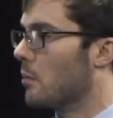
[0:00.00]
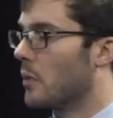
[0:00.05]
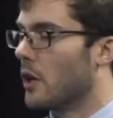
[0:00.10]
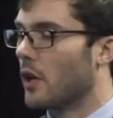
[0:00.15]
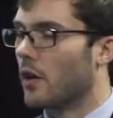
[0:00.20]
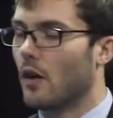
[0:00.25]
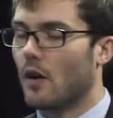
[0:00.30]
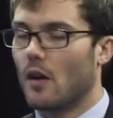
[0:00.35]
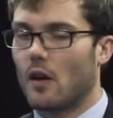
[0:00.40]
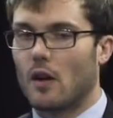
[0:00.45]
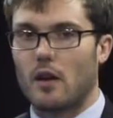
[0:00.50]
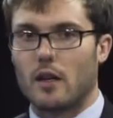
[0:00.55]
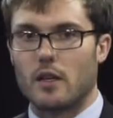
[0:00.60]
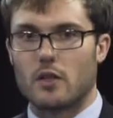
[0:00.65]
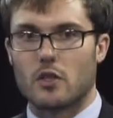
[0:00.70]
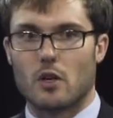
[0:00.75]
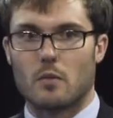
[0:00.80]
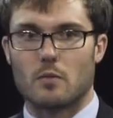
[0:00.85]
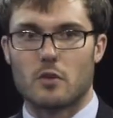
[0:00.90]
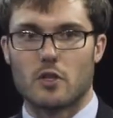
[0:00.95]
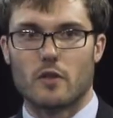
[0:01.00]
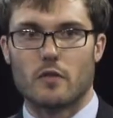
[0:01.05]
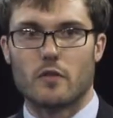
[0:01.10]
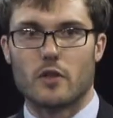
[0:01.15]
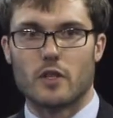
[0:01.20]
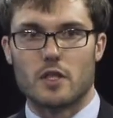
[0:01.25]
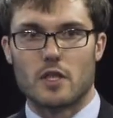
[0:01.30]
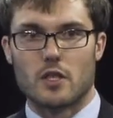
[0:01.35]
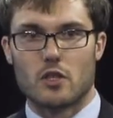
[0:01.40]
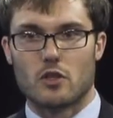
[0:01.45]
but in terms of
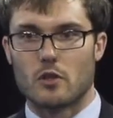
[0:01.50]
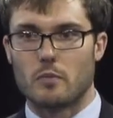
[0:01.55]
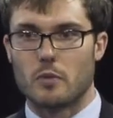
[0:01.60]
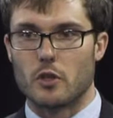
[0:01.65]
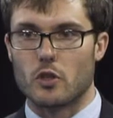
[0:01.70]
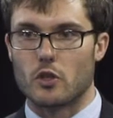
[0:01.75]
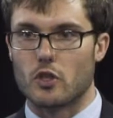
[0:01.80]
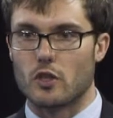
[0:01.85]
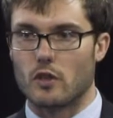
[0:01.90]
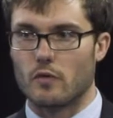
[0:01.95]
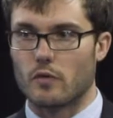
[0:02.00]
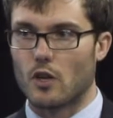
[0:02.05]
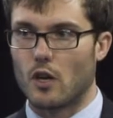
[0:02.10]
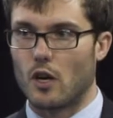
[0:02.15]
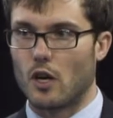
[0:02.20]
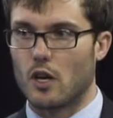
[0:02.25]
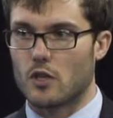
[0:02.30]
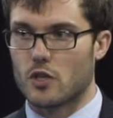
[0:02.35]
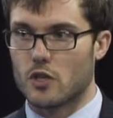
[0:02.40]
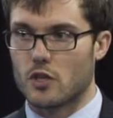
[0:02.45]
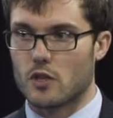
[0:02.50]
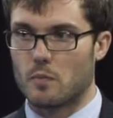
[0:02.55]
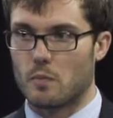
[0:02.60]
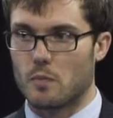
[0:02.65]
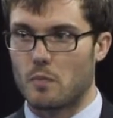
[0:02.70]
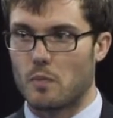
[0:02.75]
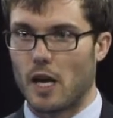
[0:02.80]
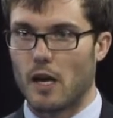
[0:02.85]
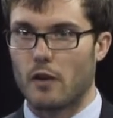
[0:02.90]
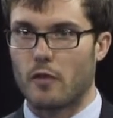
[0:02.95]
the distribution of costs
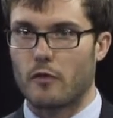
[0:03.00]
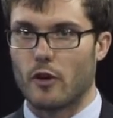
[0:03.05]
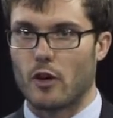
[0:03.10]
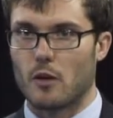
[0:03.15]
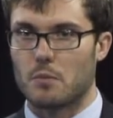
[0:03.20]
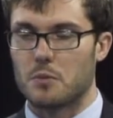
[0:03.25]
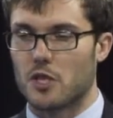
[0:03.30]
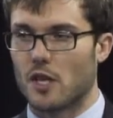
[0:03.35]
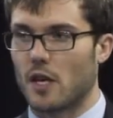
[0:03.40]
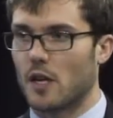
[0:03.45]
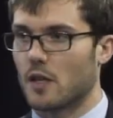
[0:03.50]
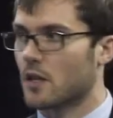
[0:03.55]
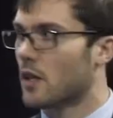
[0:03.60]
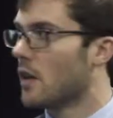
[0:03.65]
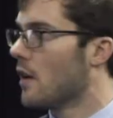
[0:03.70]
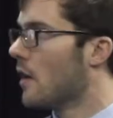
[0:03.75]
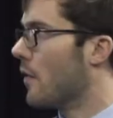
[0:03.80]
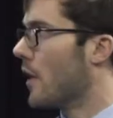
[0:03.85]
by farm size,